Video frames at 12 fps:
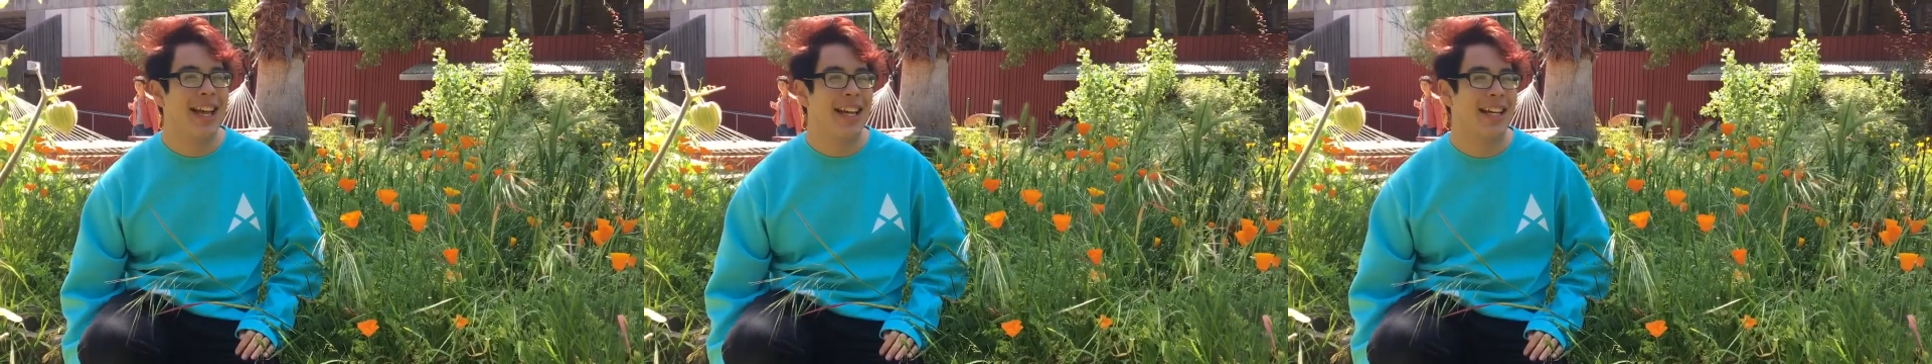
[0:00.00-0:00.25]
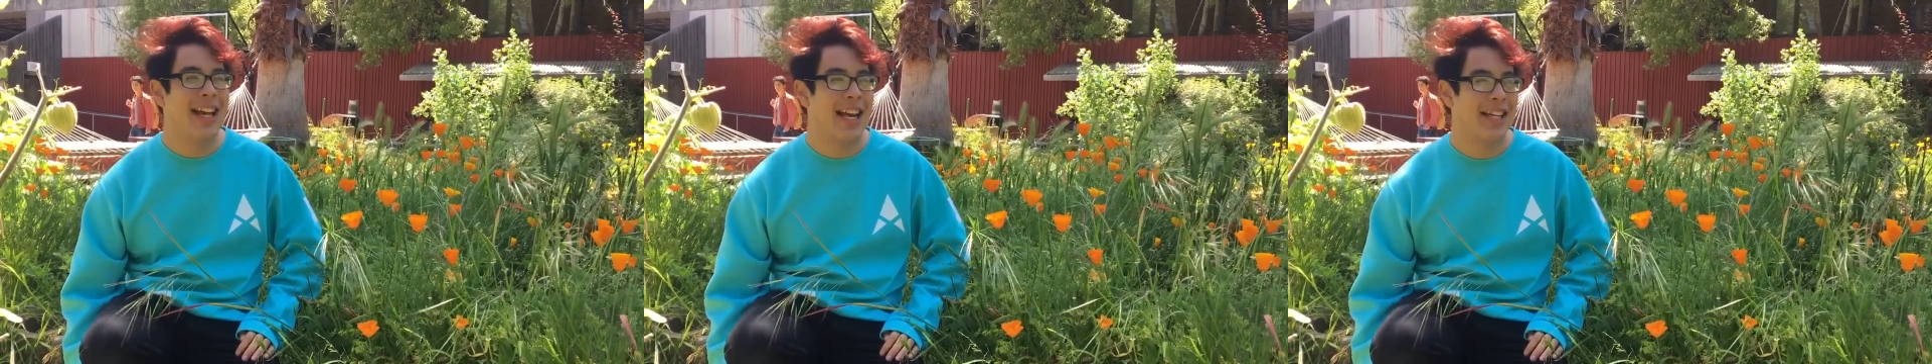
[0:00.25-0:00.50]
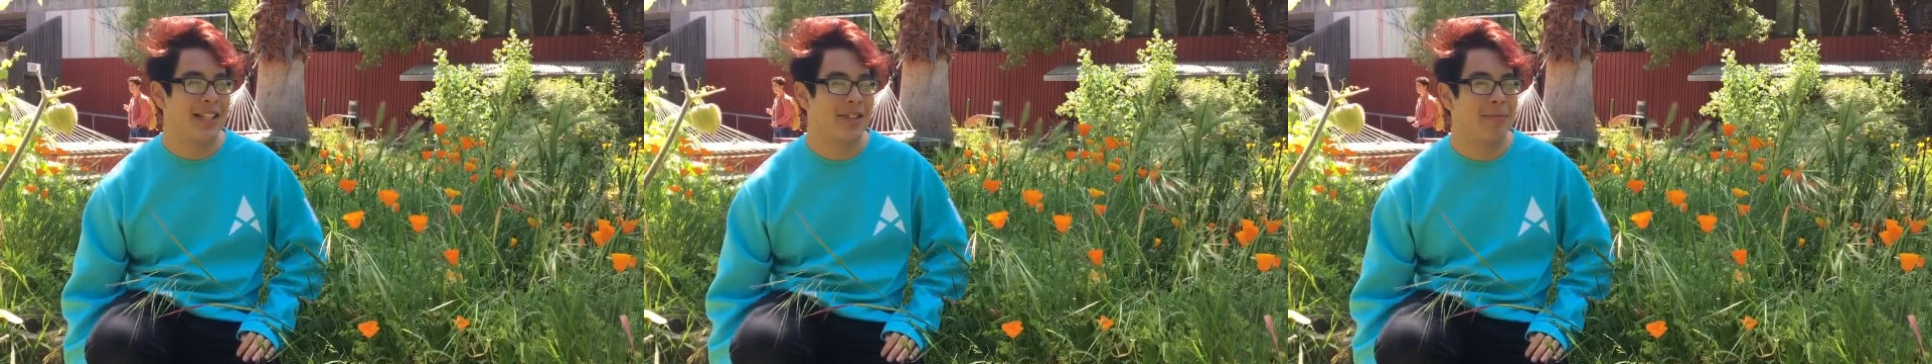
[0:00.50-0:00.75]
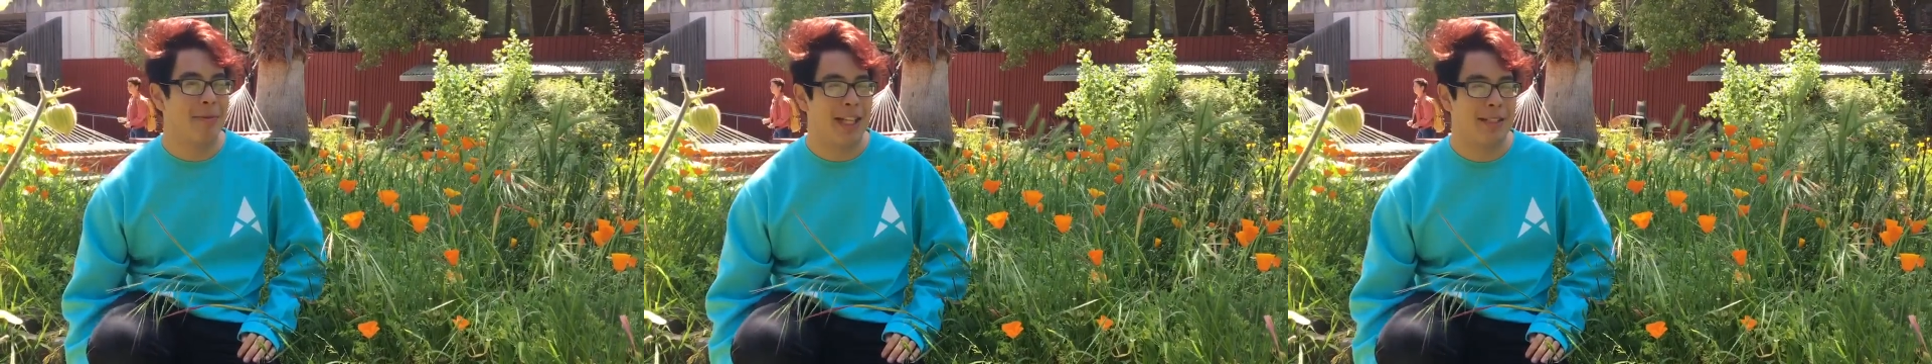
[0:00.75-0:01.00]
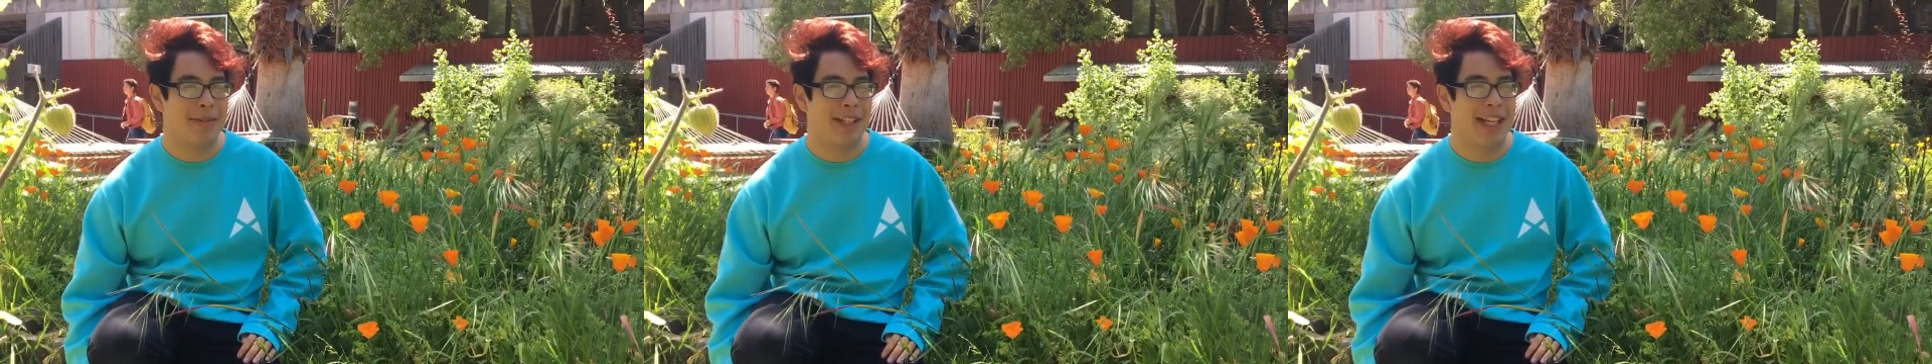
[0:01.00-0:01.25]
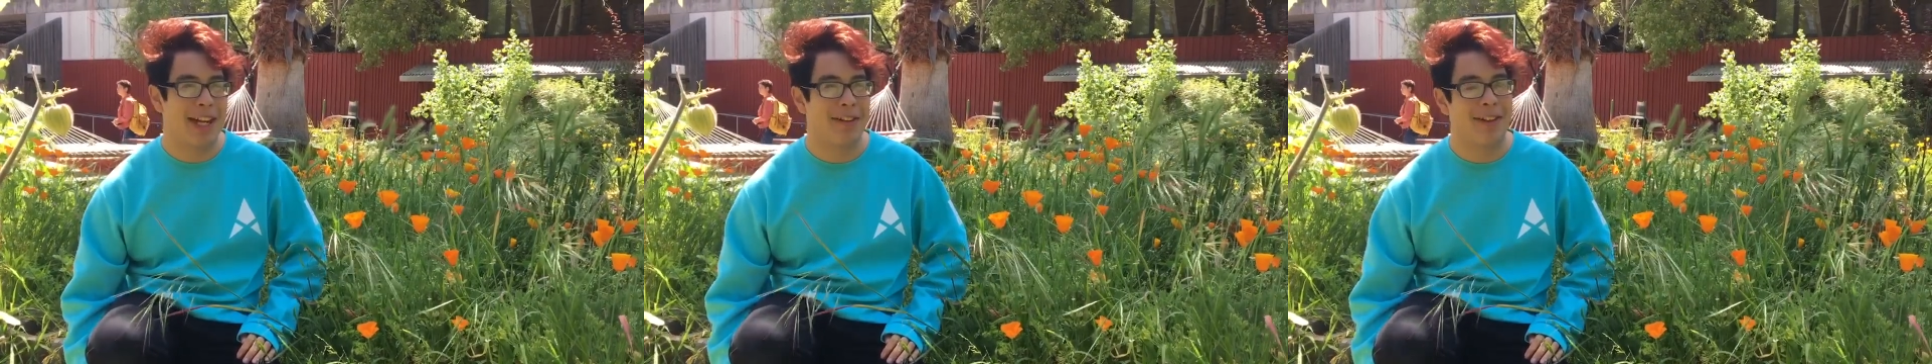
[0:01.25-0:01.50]
and it kind of just reminds me
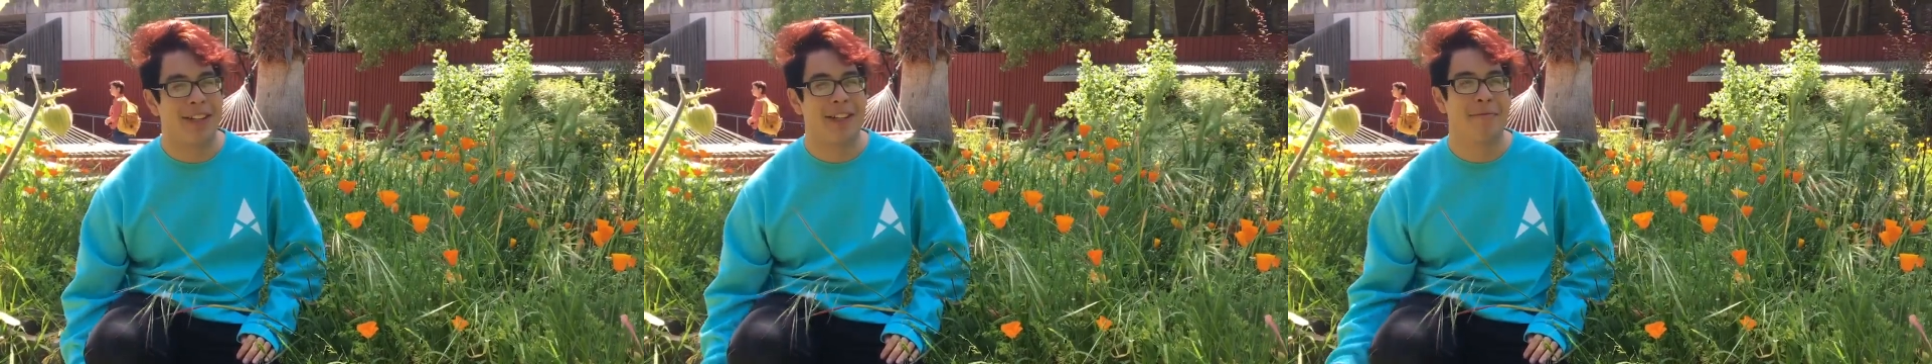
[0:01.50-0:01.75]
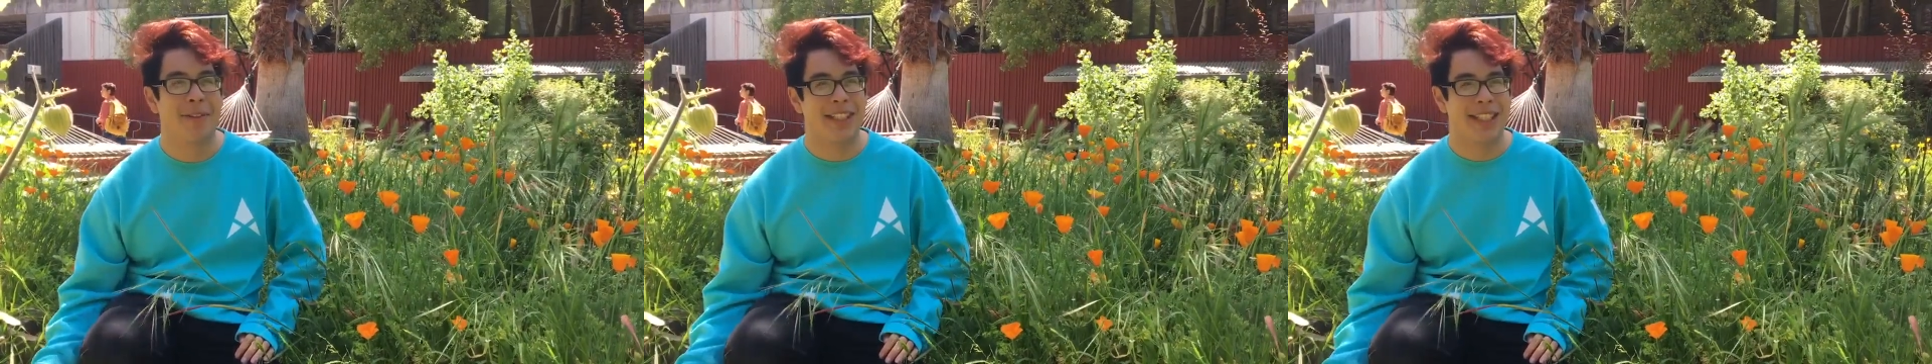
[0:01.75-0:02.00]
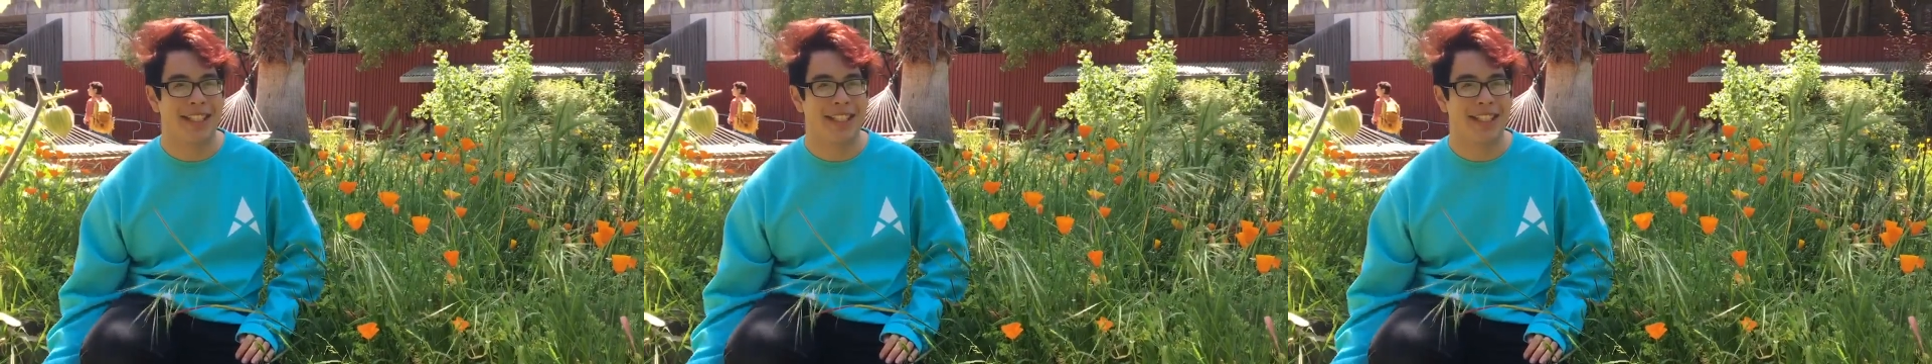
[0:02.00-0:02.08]
like how long I've been